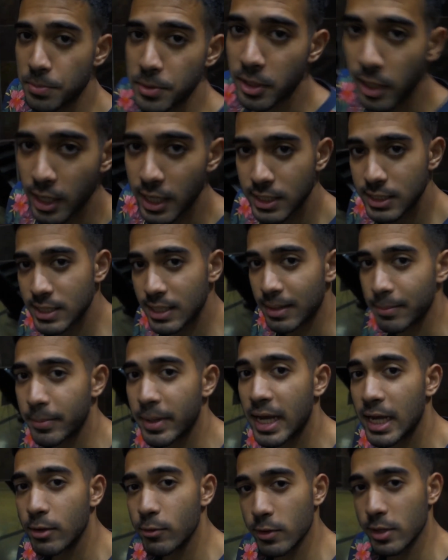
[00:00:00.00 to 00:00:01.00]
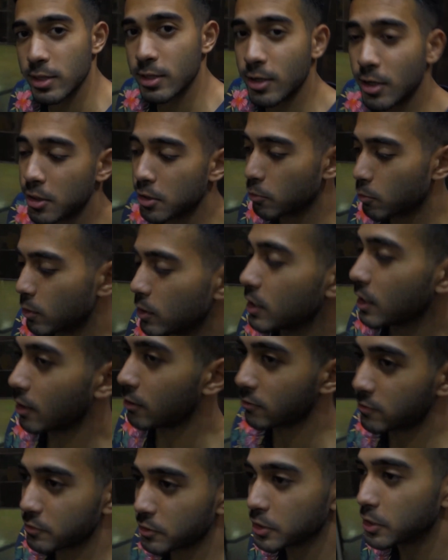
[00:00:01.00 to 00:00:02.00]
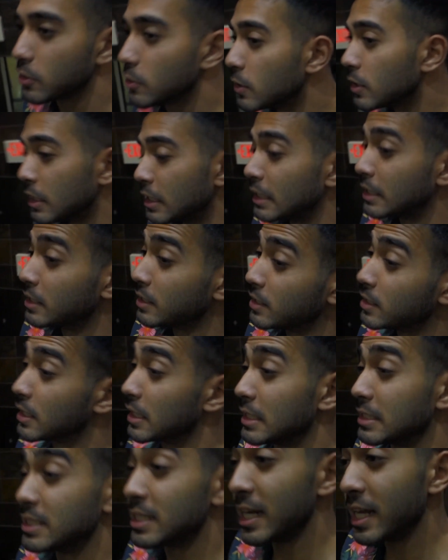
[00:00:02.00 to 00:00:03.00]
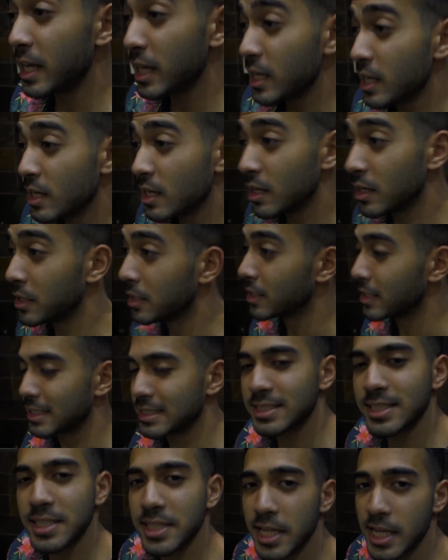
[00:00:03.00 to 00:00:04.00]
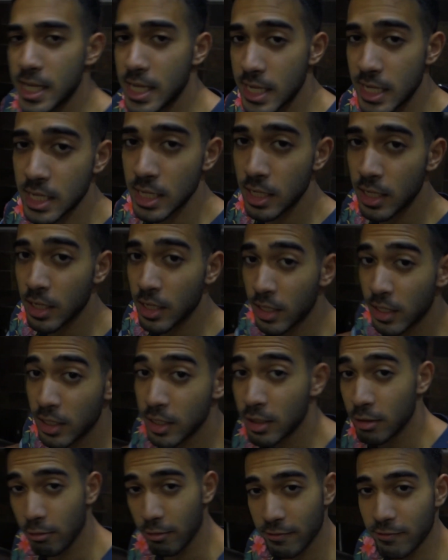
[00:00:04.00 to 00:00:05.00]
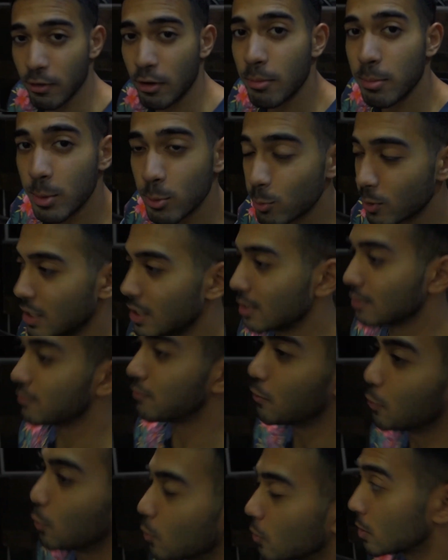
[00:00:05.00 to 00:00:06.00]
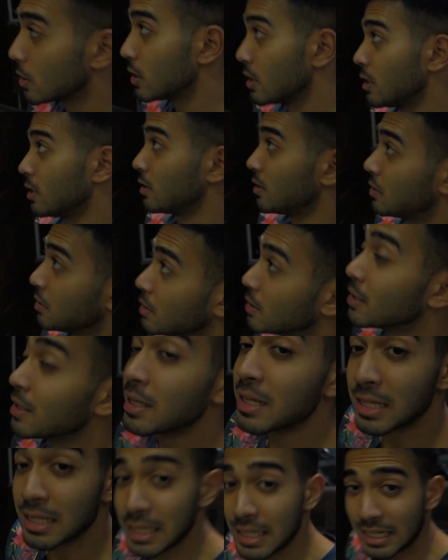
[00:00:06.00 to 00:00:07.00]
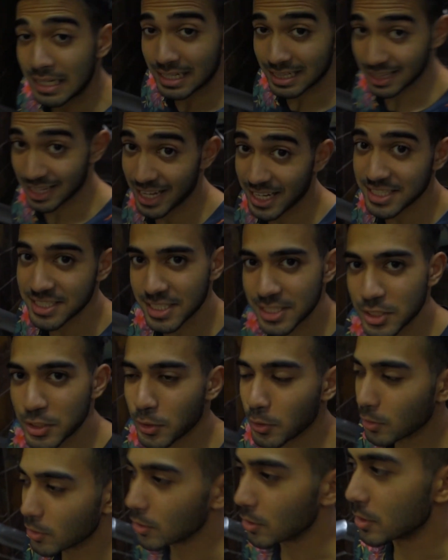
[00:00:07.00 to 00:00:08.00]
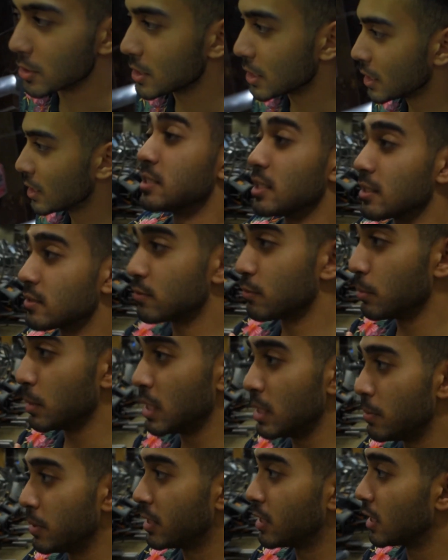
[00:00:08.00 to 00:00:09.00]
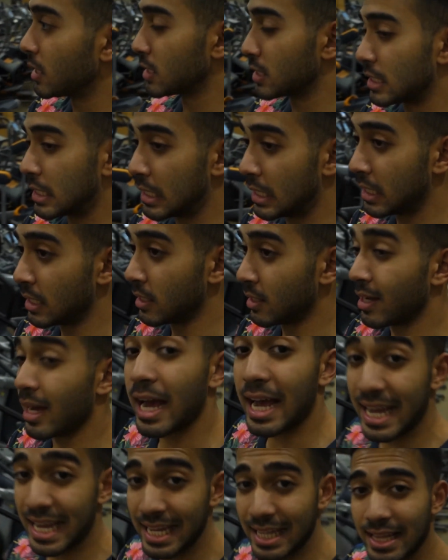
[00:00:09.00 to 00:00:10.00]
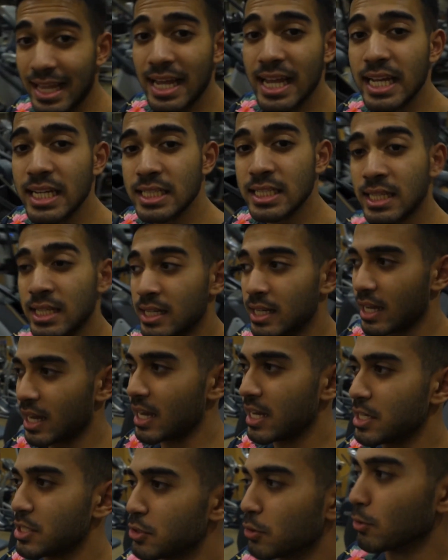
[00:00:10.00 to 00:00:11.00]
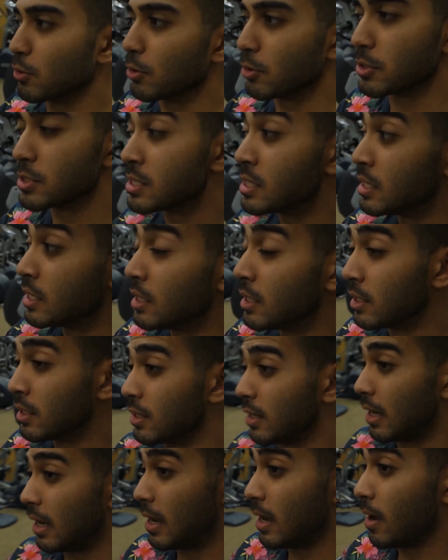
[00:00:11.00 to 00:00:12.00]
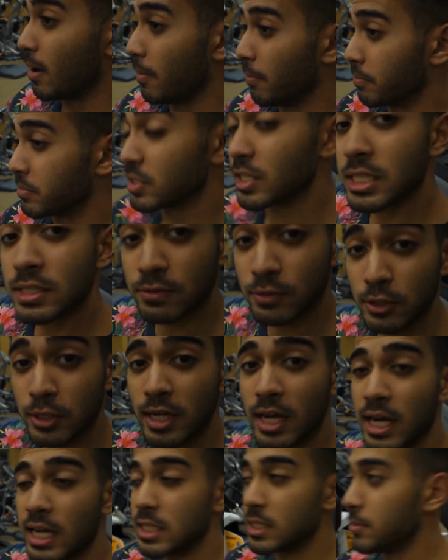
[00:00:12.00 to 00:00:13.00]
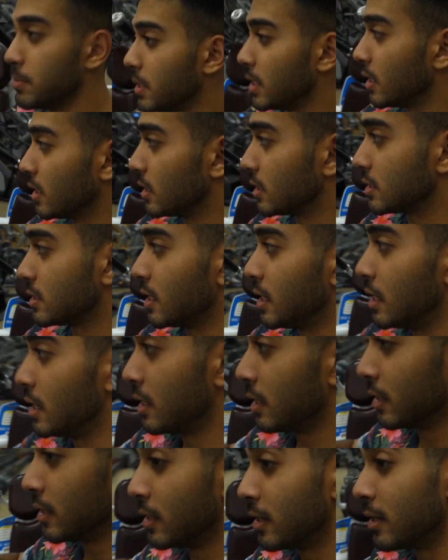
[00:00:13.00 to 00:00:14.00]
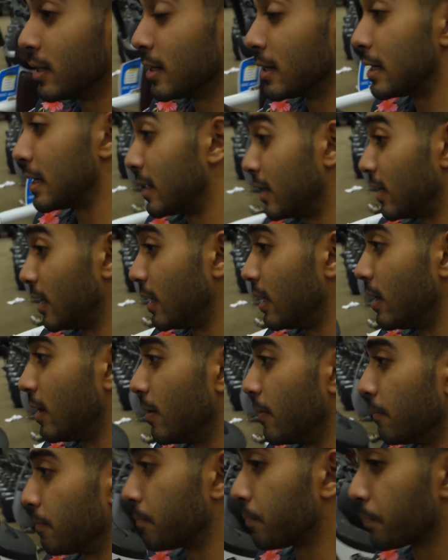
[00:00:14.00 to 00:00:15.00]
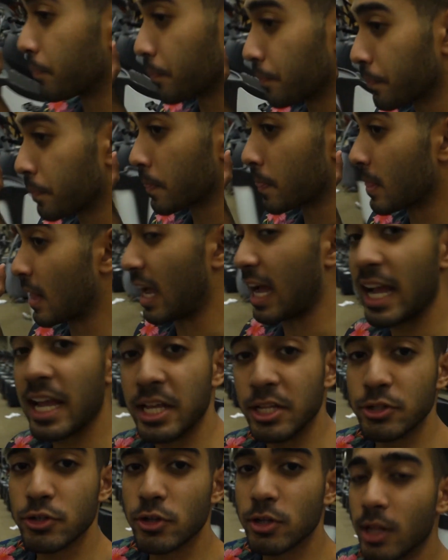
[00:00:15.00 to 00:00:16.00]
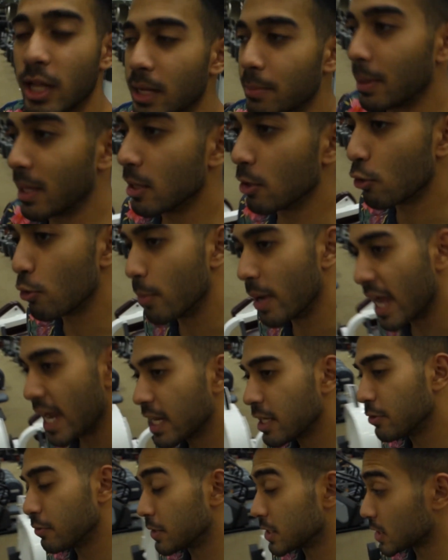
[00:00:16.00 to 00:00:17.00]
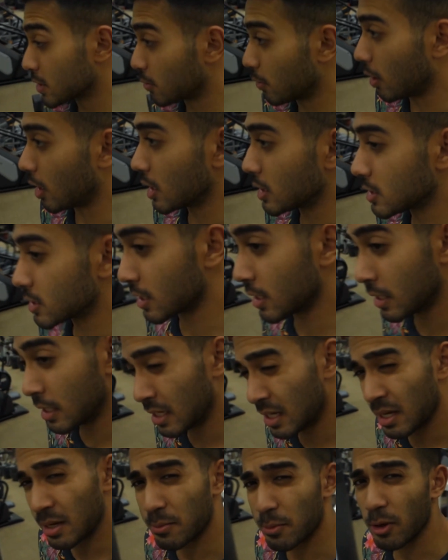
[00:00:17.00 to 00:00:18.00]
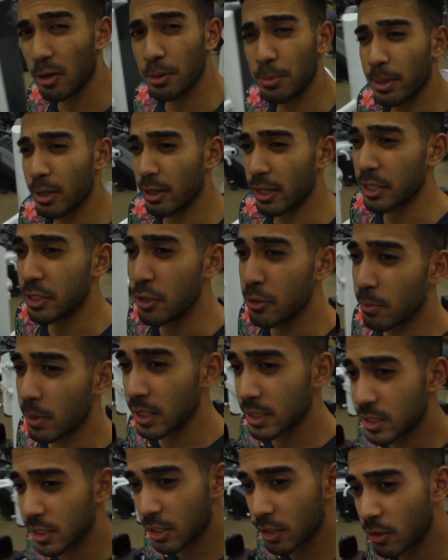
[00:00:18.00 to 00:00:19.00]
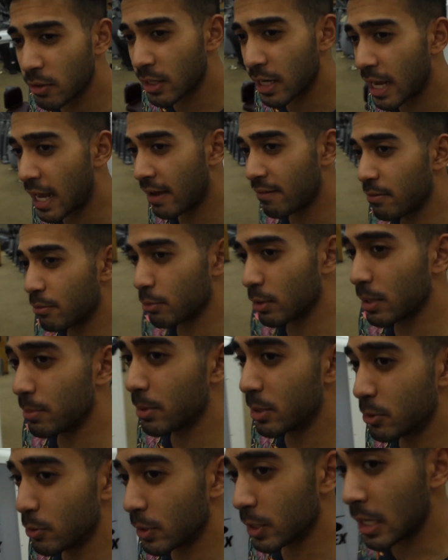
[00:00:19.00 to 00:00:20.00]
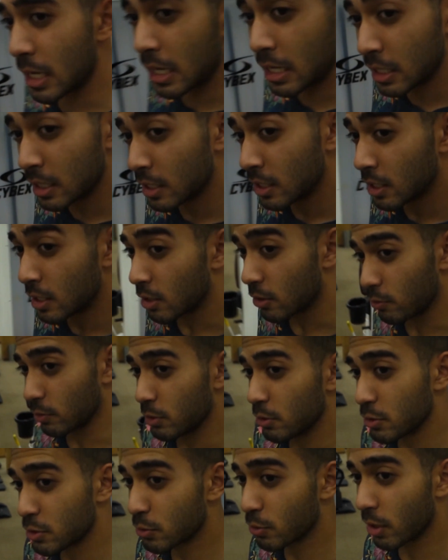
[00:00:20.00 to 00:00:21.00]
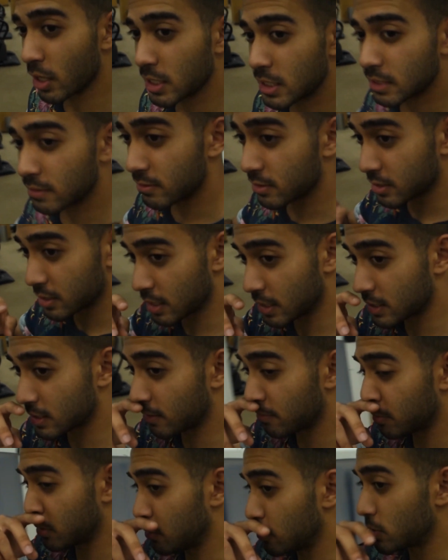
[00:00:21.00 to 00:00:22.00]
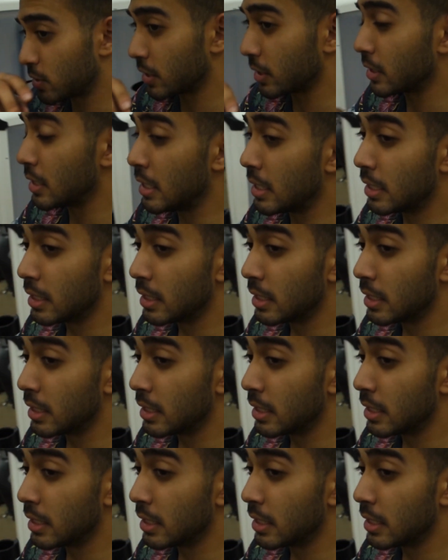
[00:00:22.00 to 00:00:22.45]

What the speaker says: up, you guys? I'm back with another workout for you. Today is the day we've all been waiting for: legs and shoulders. Sucks for me because I hate legs, I hate shoulders. Sucks for you guys because I injured like my lower back doing squats probably about like 2 months ago, and I haven't really been doing real squats ever since. I've been using